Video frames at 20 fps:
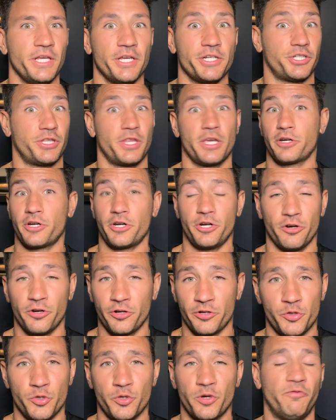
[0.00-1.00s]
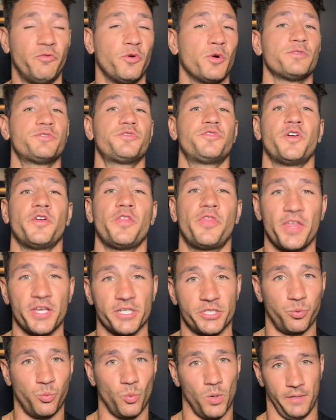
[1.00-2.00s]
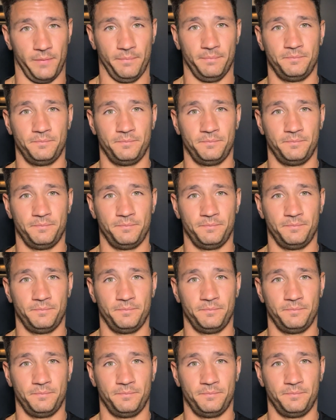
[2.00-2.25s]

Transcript: ditch their current uniforms for this one.